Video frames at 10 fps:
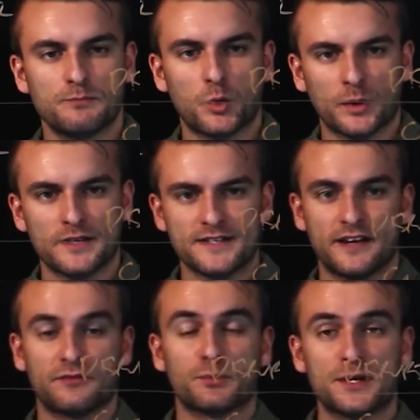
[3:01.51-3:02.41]
more a
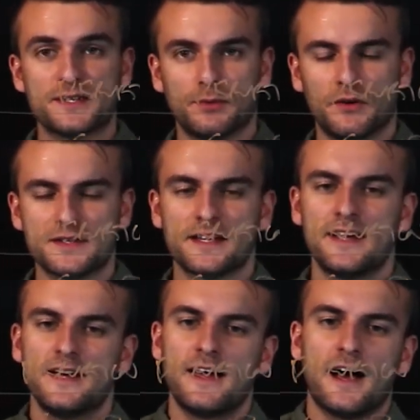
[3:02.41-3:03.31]
set of principles,
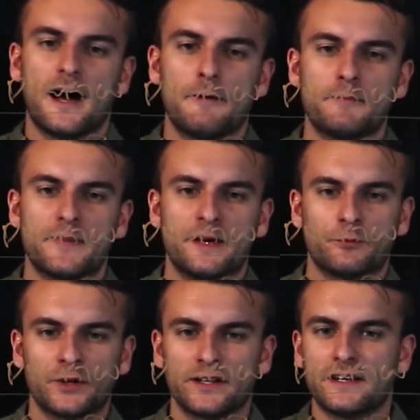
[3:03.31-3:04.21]
it
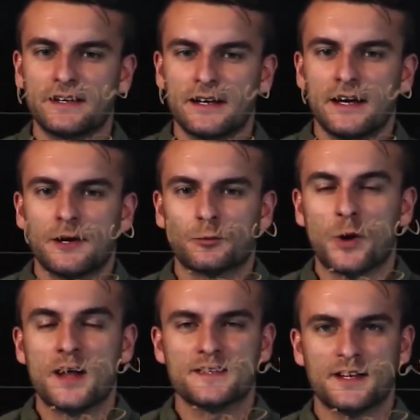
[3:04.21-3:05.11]
really
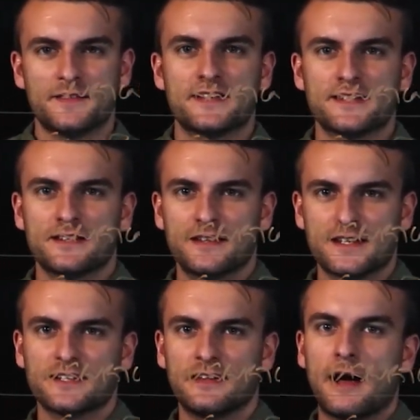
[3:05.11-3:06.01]
runs on
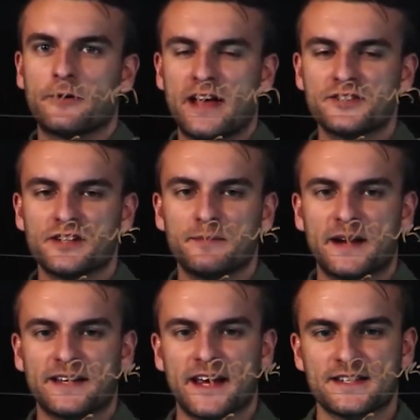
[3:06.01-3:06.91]
this cloud engine in
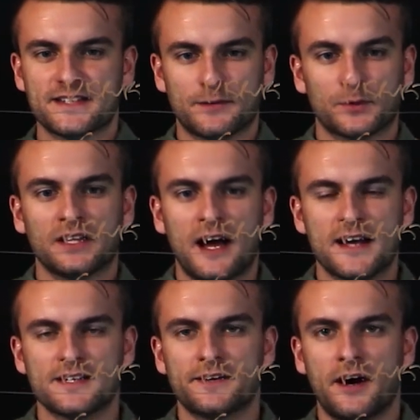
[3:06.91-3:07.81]
many cases. It
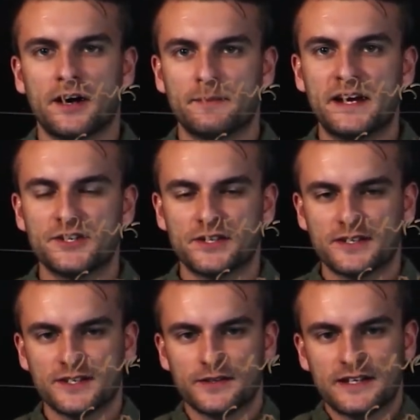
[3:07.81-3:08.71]
relies on automation.
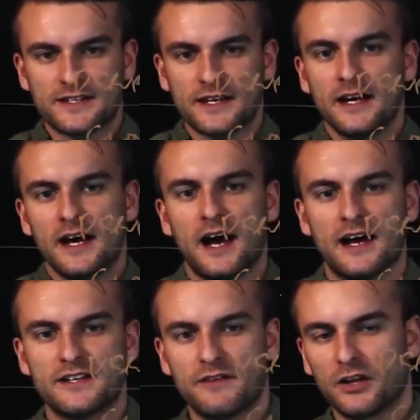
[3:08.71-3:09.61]
So these
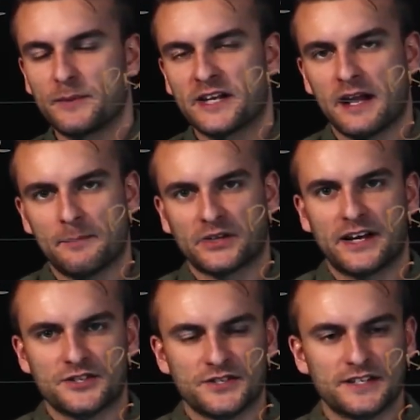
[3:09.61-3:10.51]
development and
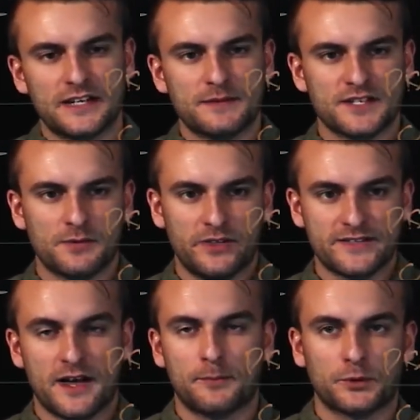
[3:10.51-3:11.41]
application teams, as well
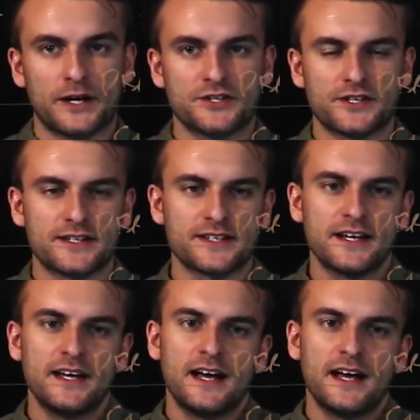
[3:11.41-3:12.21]
as operations,